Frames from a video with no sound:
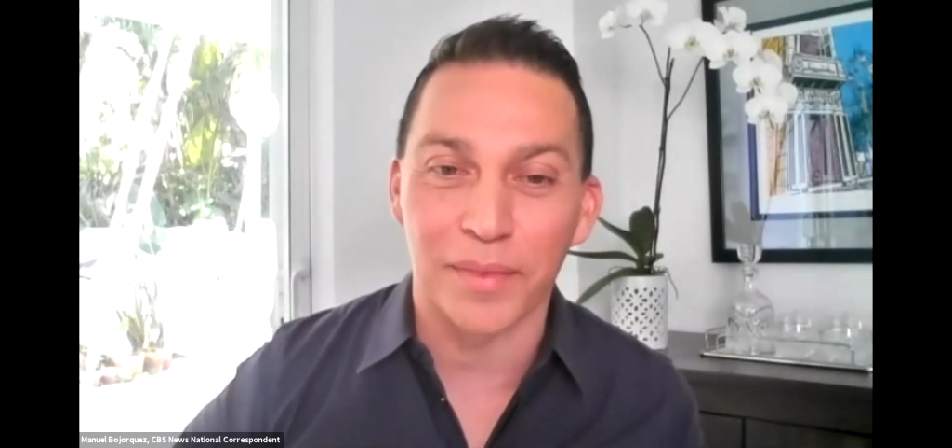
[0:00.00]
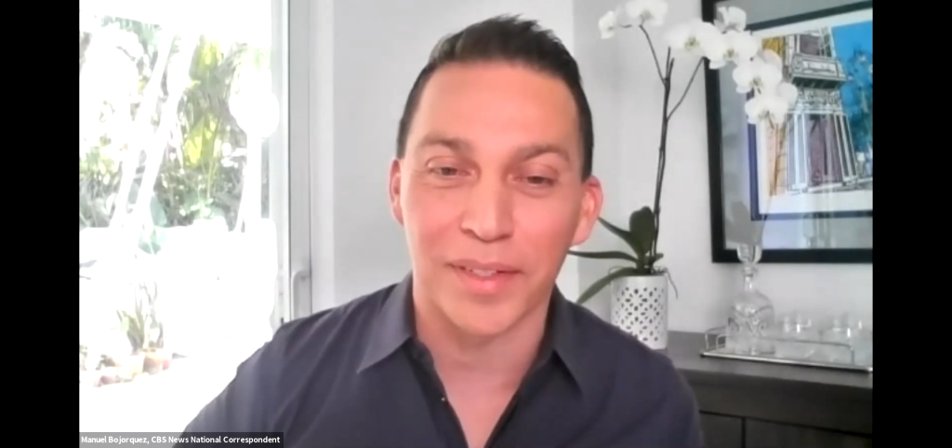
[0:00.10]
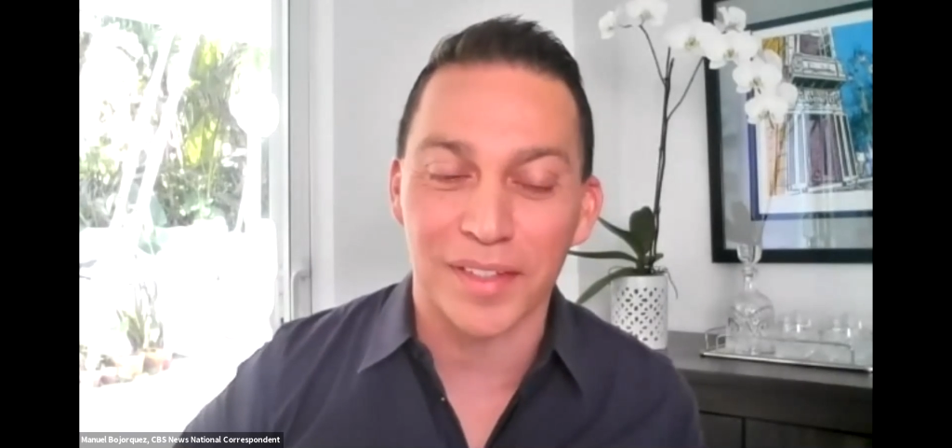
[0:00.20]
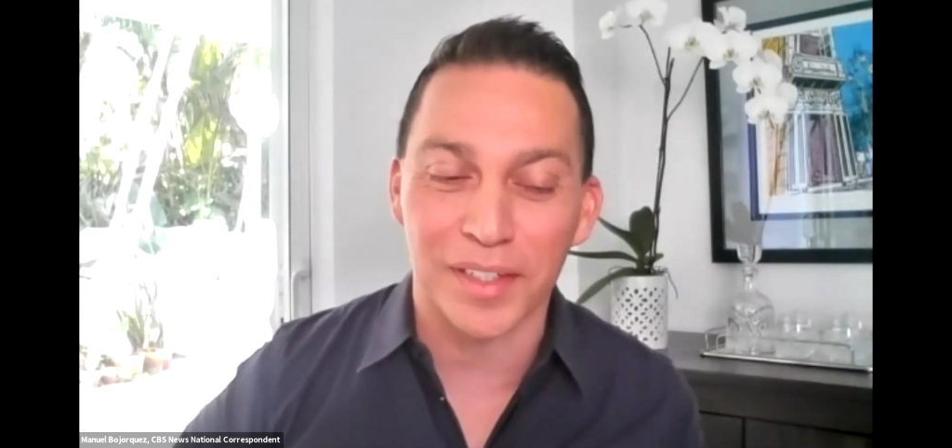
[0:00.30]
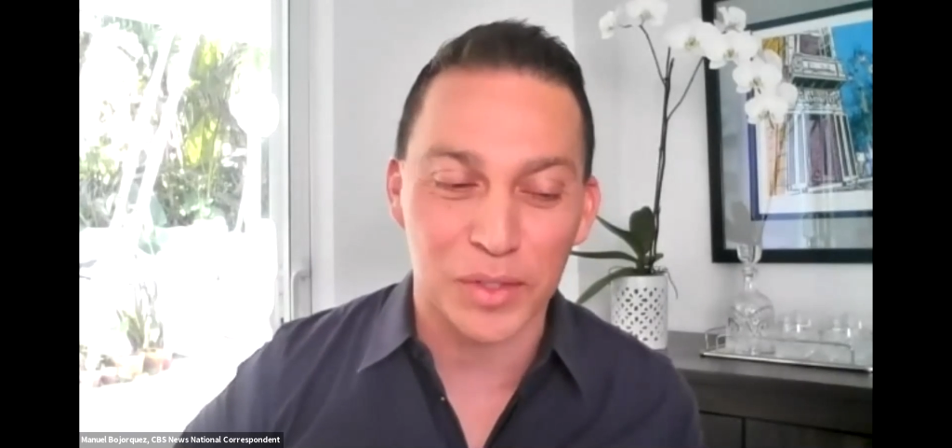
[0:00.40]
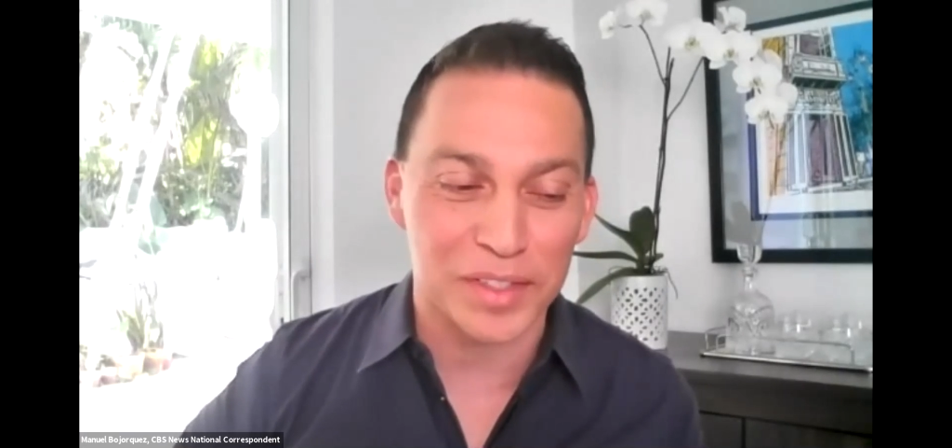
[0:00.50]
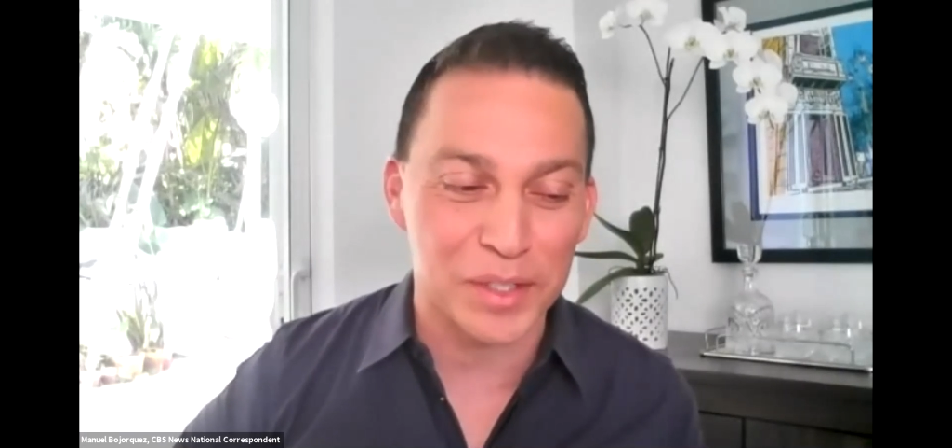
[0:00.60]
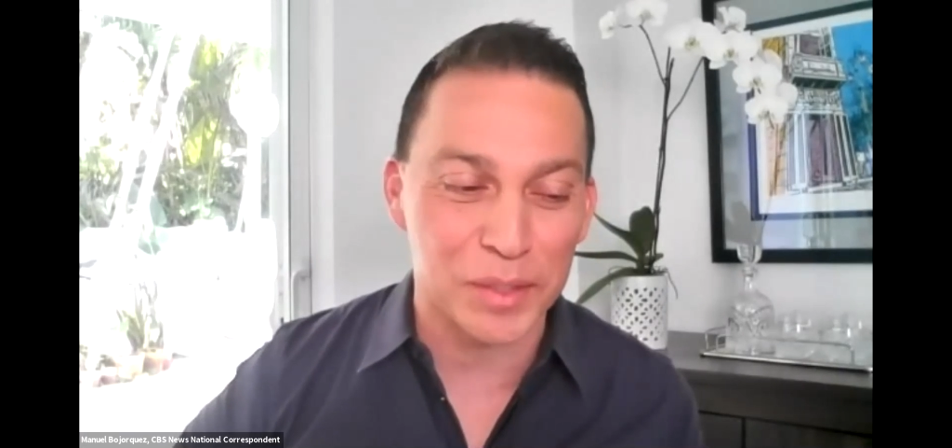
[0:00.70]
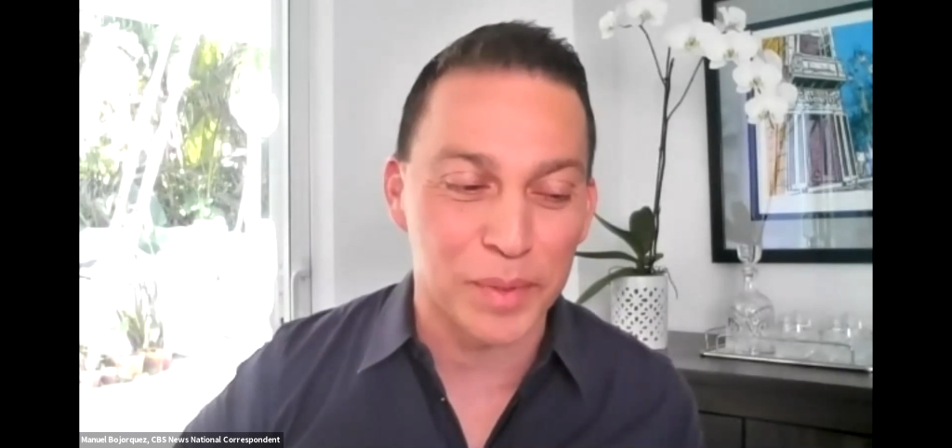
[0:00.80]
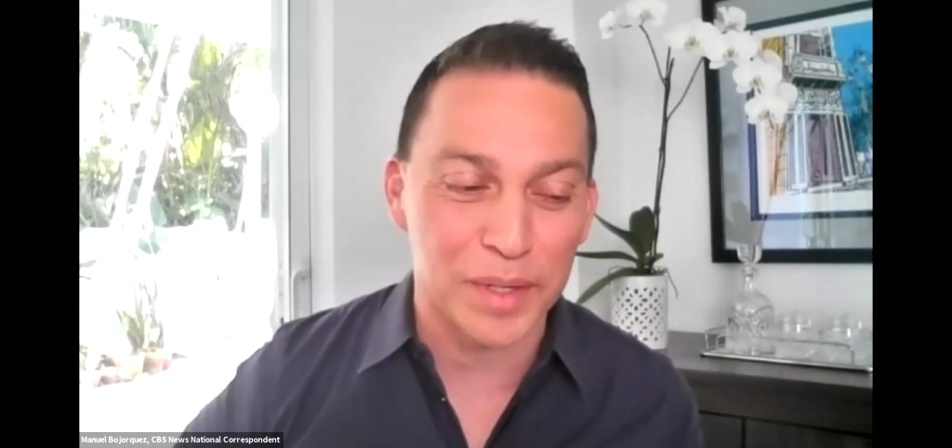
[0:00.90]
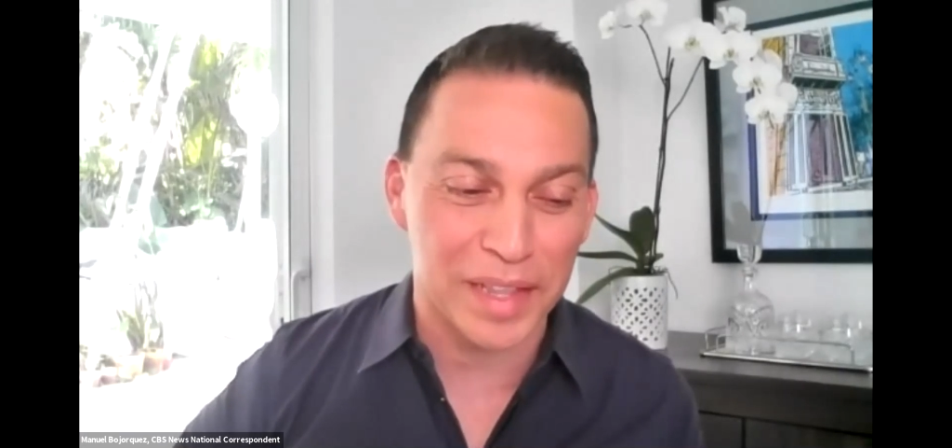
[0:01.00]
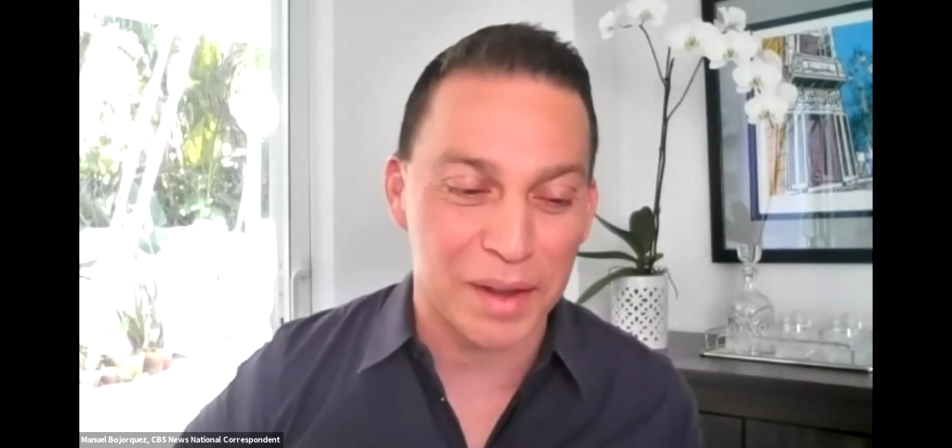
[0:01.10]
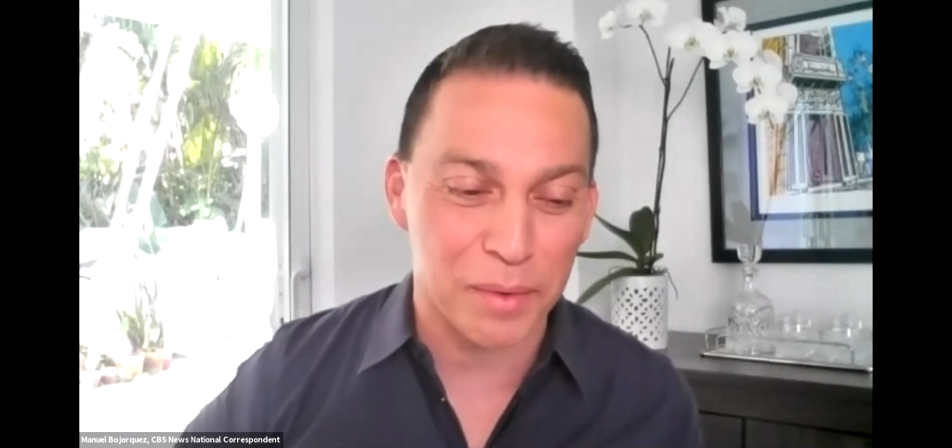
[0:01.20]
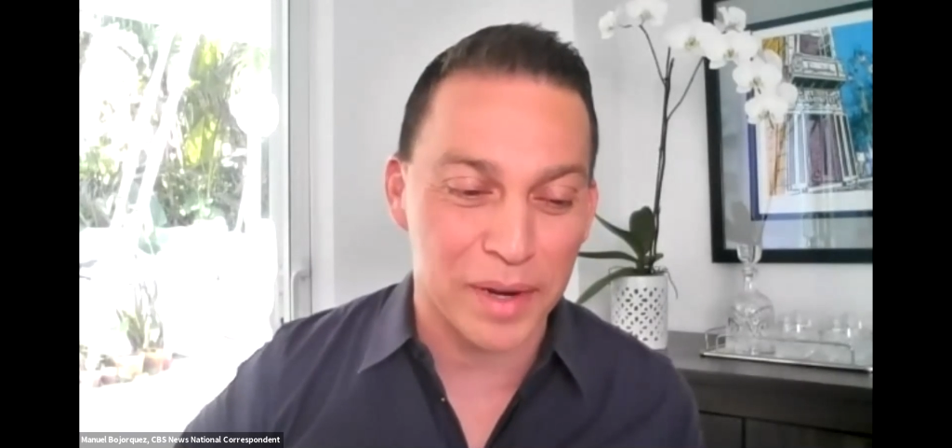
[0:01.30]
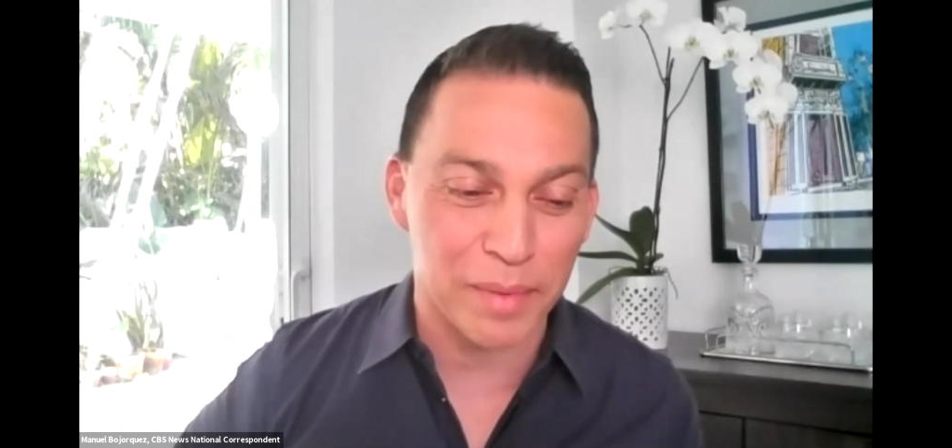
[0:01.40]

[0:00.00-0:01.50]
It's interesting you put it that way,